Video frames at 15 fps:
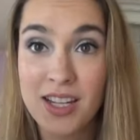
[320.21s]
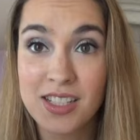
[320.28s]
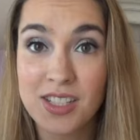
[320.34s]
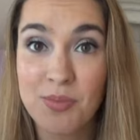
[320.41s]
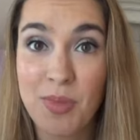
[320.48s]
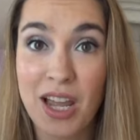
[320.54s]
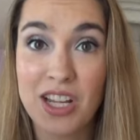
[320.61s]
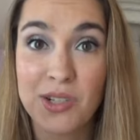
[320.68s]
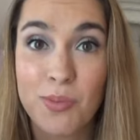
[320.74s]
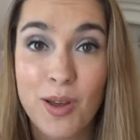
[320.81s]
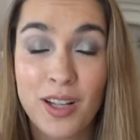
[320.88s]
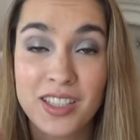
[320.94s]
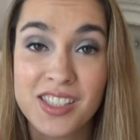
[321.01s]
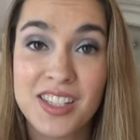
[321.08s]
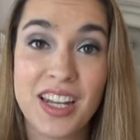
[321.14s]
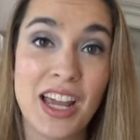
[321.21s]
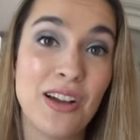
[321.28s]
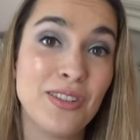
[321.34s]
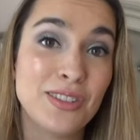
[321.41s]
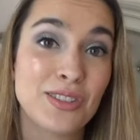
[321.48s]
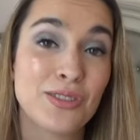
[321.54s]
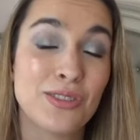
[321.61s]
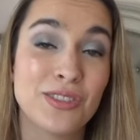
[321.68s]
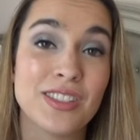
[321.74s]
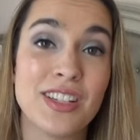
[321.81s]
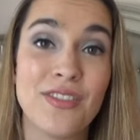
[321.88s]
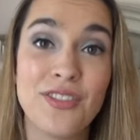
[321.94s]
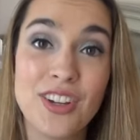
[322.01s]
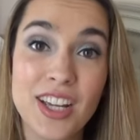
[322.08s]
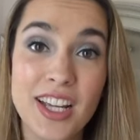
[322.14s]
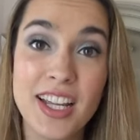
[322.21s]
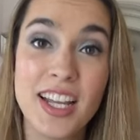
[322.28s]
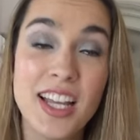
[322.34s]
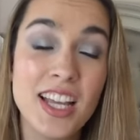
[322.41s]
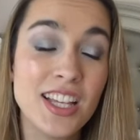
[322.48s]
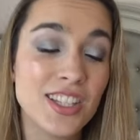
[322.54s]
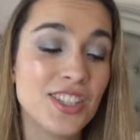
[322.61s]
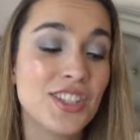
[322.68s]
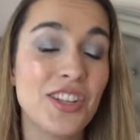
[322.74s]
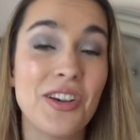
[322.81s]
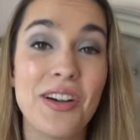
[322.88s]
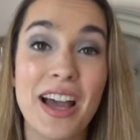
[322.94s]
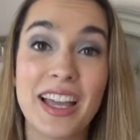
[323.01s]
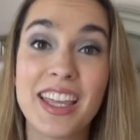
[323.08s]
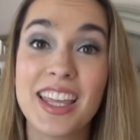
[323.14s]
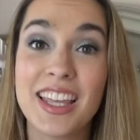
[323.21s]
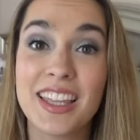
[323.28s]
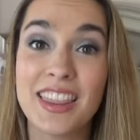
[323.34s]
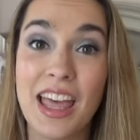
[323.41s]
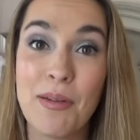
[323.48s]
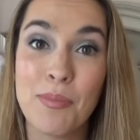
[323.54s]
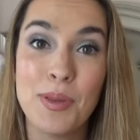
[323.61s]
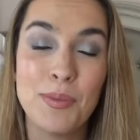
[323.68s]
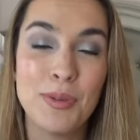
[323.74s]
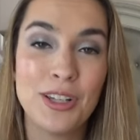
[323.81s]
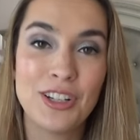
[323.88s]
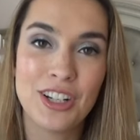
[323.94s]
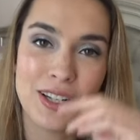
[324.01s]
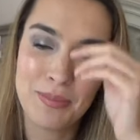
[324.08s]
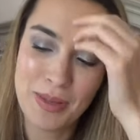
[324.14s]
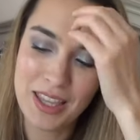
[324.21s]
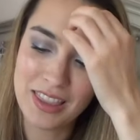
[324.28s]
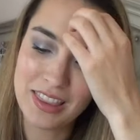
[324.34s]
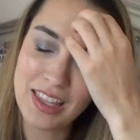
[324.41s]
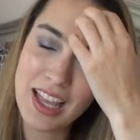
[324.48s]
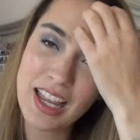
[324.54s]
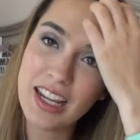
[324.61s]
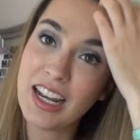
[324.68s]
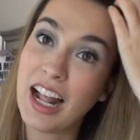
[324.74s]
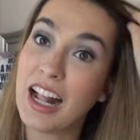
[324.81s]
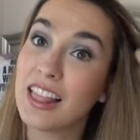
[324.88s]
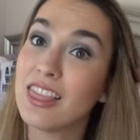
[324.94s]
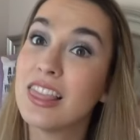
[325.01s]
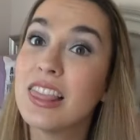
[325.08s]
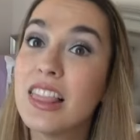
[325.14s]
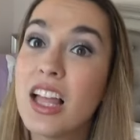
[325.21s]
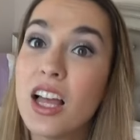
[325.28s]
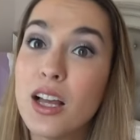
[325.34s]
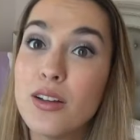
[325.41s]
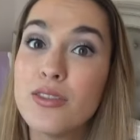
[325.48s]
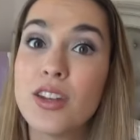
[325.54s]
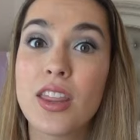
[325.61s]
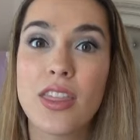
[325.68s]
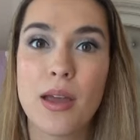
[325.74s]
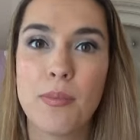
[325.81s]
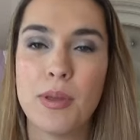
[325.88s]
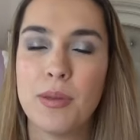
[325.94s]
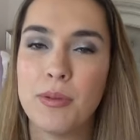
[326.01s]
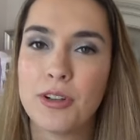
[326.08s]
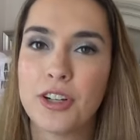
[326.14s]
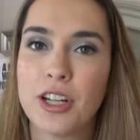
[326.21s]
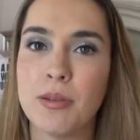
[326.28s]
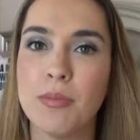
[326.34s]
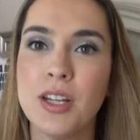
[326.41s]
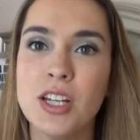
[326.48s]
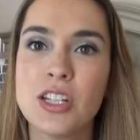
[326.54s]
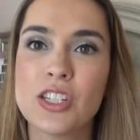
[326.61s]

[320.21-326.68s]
Smashbox now is cruelty free so I can get that BB cream in light. I loved that BB cream.